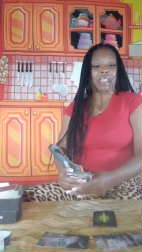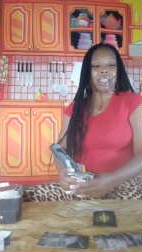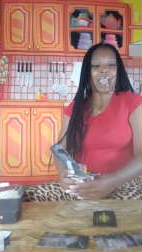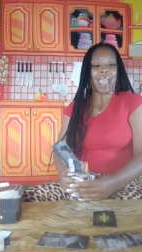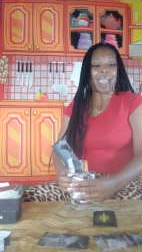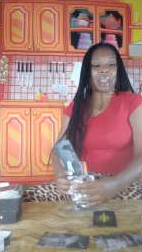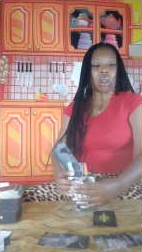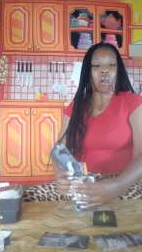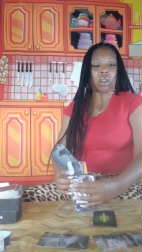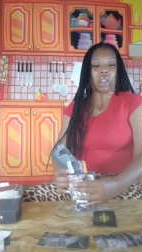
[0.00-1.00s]

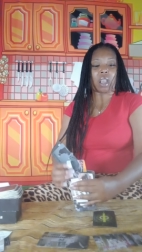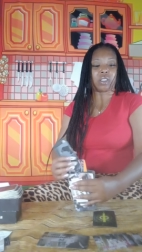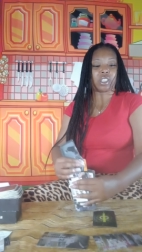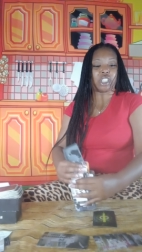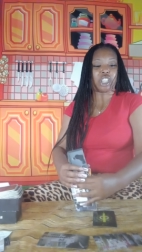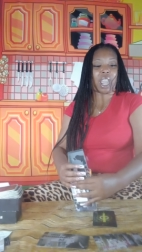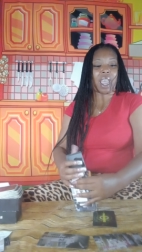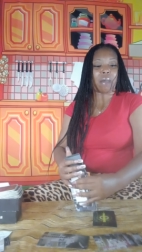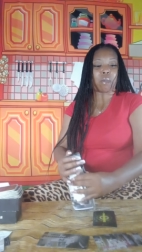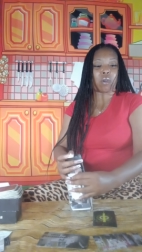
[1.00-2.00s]
denied or lost a
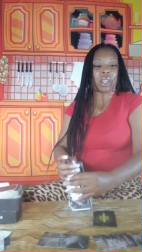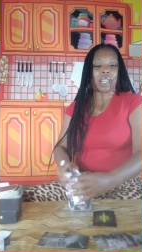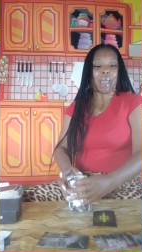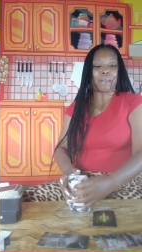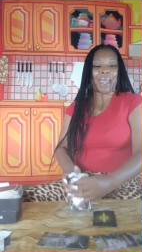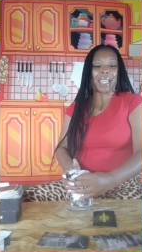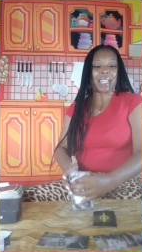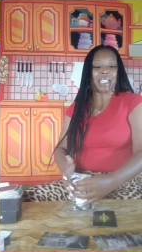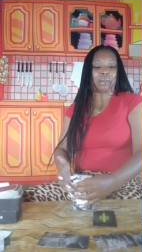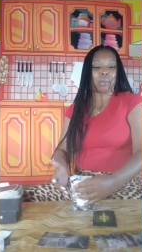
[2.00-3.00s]
job or they not
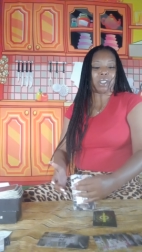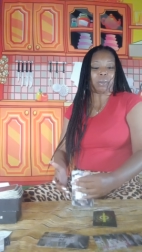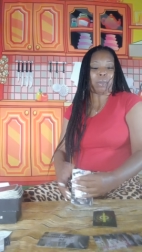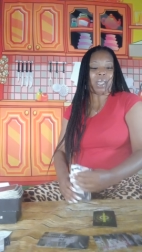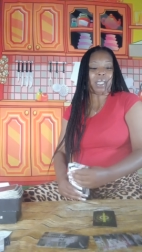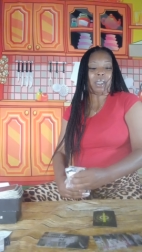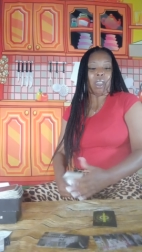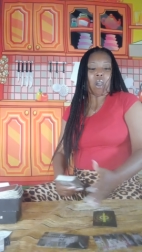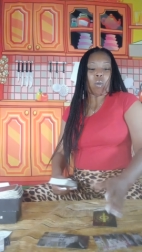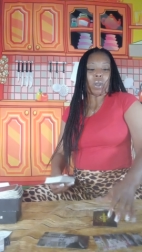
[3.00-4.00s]
making as much money
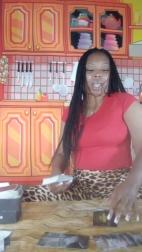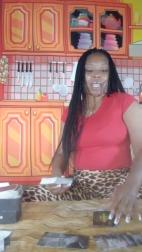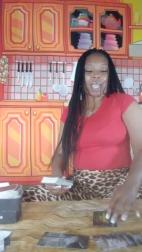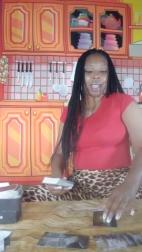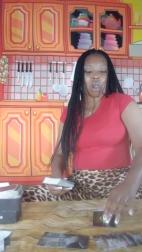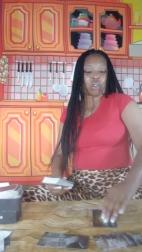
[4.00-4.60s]
where they can't go